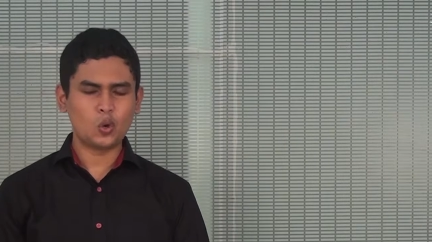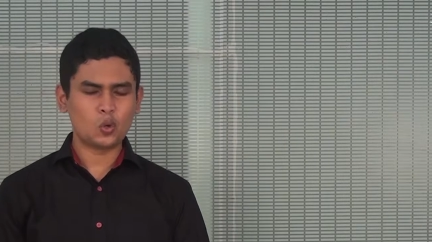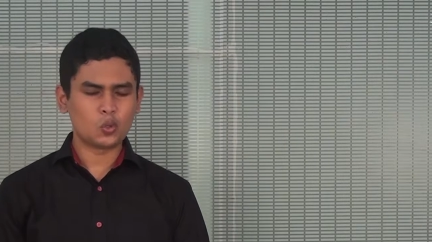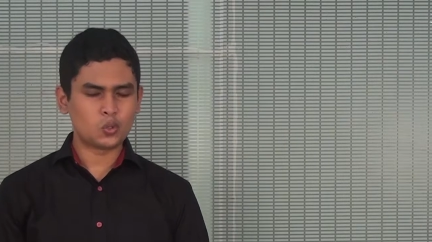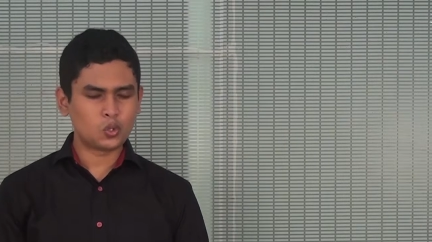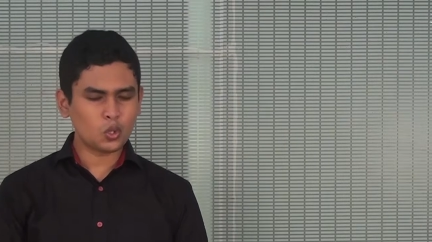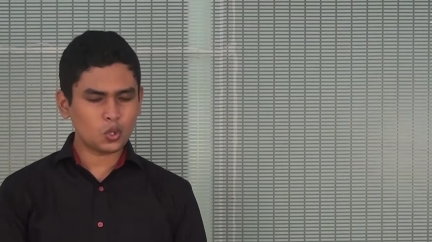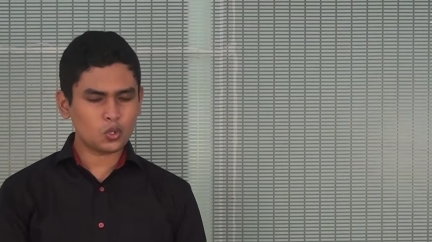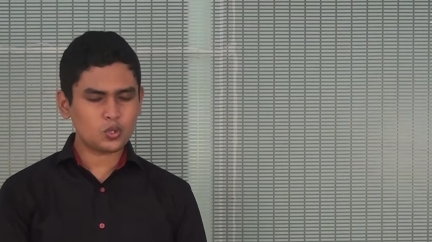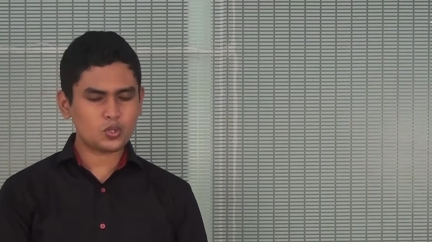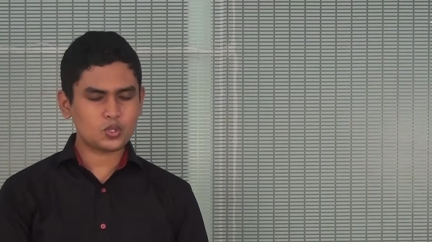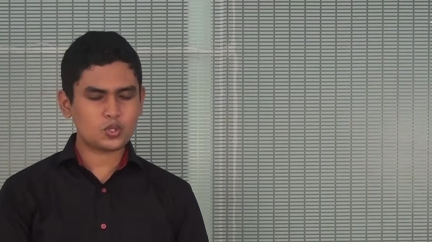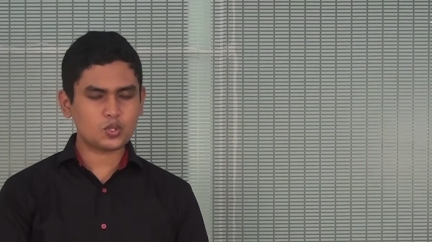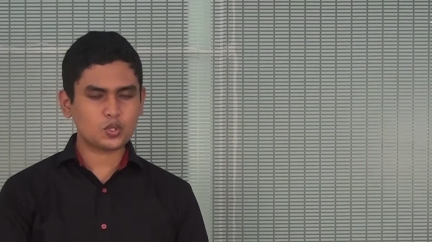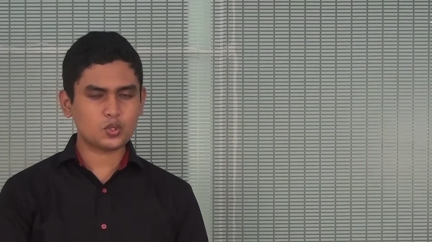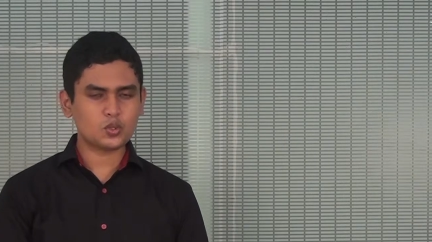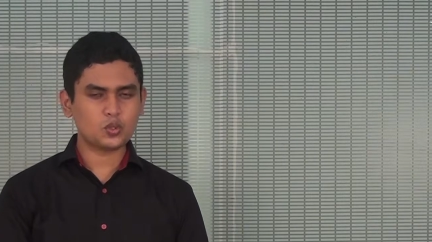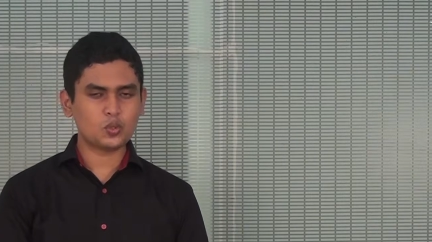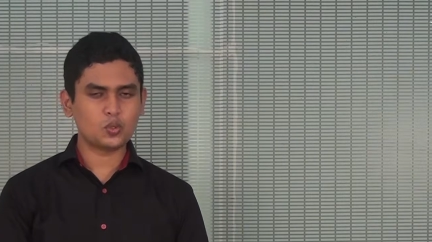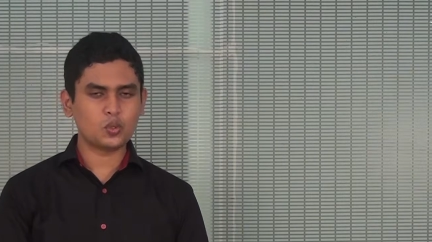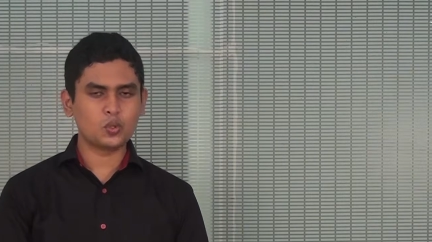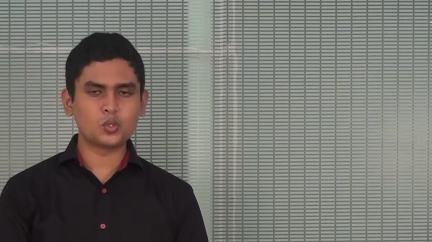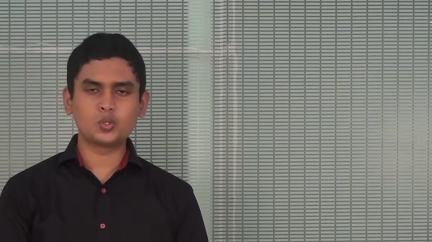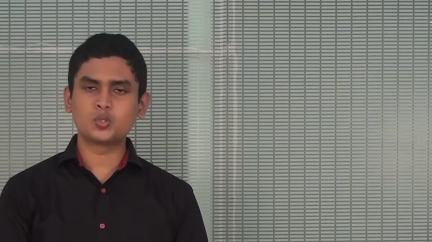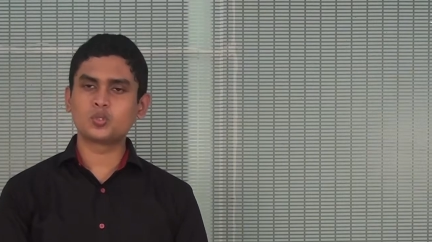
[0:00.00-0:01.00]
Those
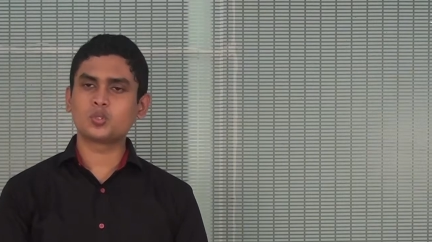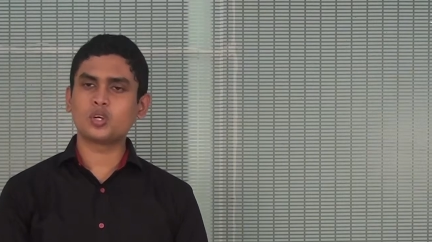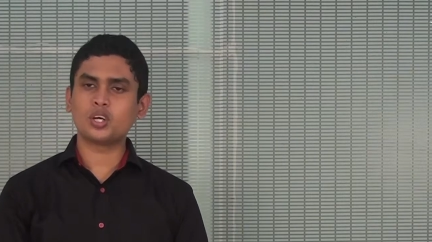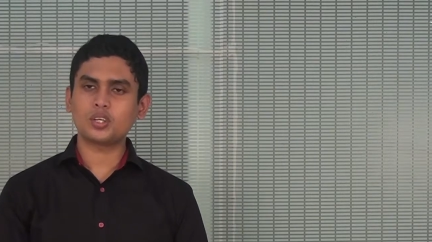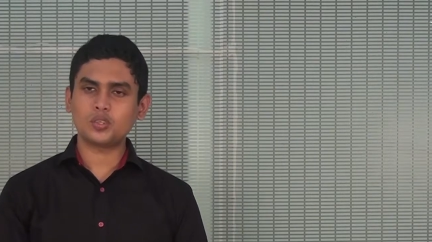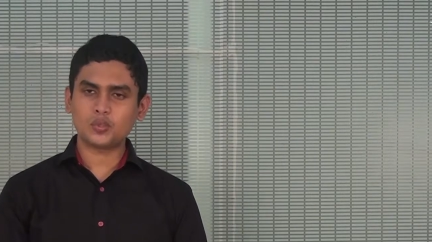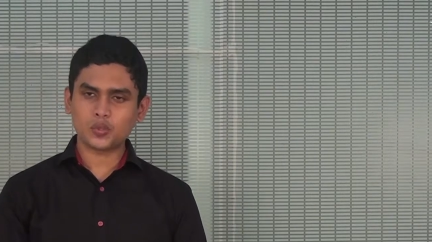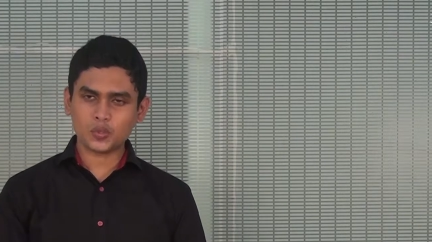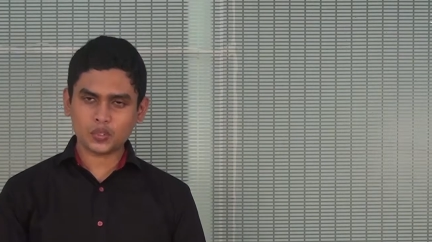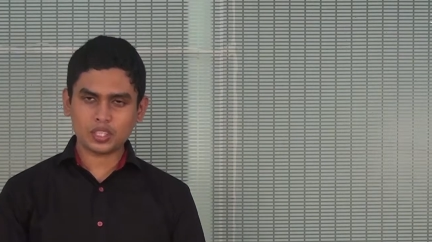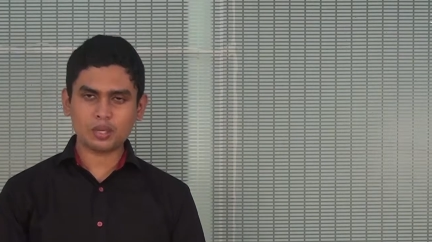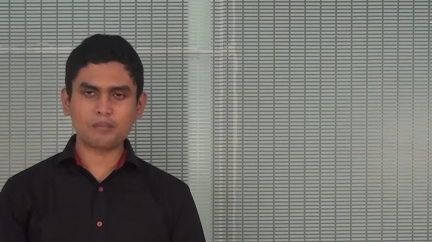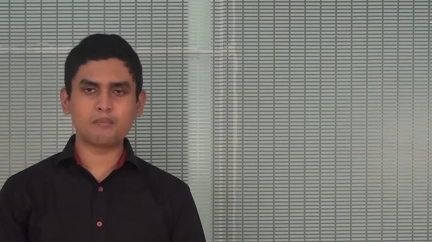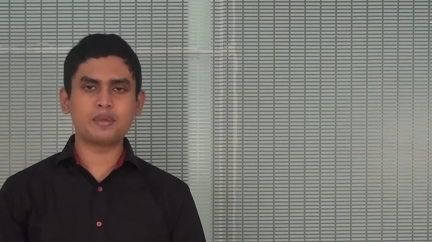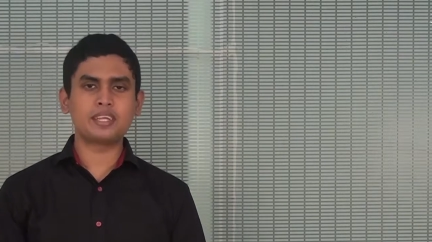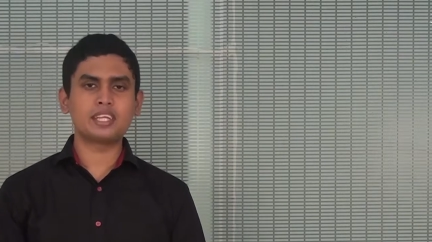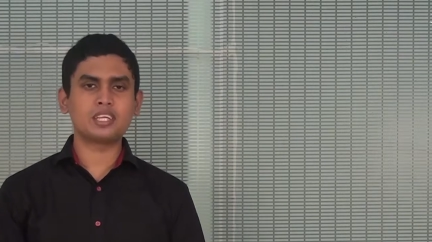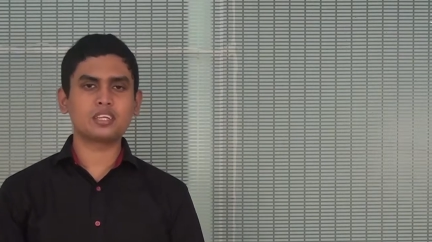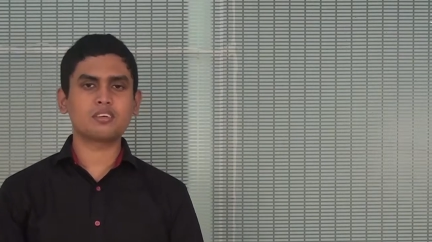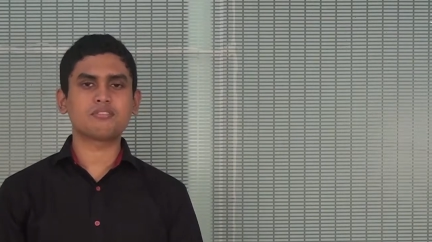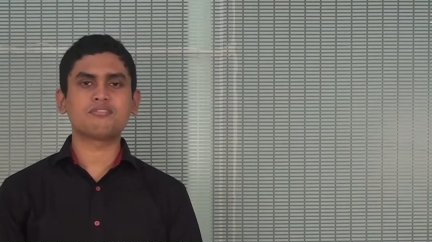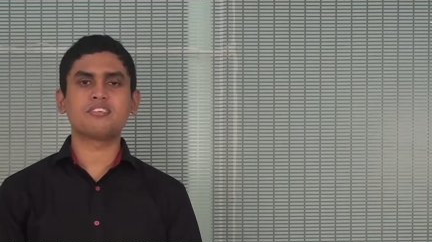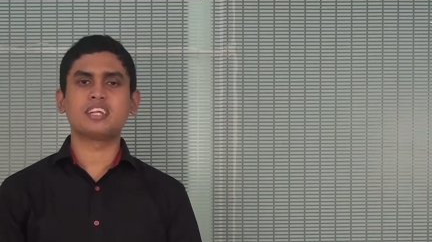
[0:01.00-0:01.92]
who do not know the meaning of